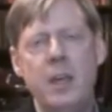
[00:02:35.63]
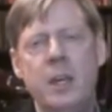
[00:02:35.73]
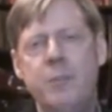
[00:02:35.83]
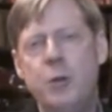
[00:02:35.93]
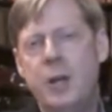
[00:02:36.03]

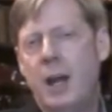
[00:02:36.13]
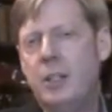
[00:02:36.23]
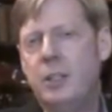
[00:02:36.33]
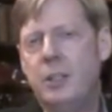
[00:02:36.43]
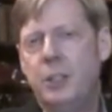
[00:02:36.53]
If you're not
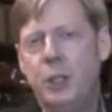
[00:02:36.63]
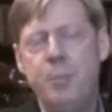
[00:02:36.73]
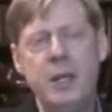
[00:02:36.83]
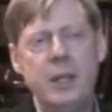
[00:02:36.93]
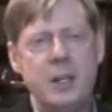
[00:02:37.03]

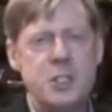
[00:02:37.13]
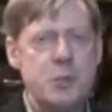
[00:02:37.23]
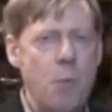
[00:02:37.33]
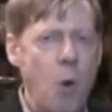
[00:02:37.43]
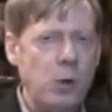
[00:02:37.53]
shipping a
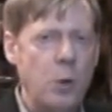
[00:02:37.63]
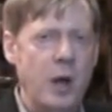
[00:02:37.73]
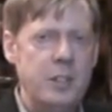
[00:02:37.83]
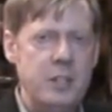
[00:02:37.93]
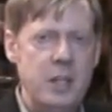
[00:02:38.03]
small
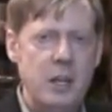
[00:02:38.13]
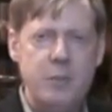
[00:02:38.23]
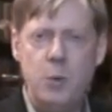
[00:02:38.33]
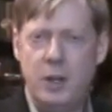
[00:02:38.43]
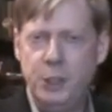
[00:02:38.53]
quantity, and if
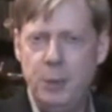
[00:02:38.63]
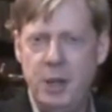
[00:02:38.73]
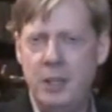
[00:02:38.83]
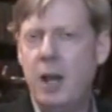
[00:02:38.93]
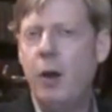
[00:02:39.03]
you want to ship an
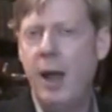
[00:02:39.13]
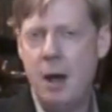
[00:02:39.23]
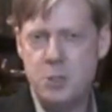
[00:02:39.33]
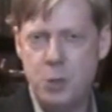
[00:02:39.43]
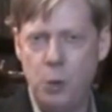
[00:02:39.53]
entire
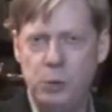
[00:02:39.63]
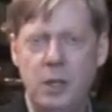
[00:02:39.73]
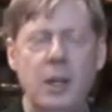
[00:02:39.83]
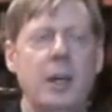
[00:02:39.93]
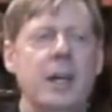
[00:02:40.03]
household,
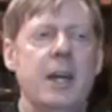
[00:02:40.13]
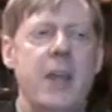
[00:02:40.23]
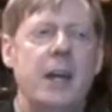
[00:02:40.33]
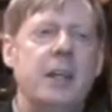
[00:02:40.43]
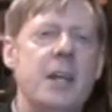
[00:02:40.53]
in
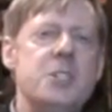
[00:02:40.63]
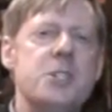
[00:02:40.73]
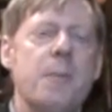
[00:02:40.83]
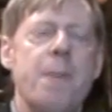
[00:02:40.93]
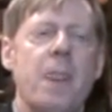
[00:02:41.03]
that case,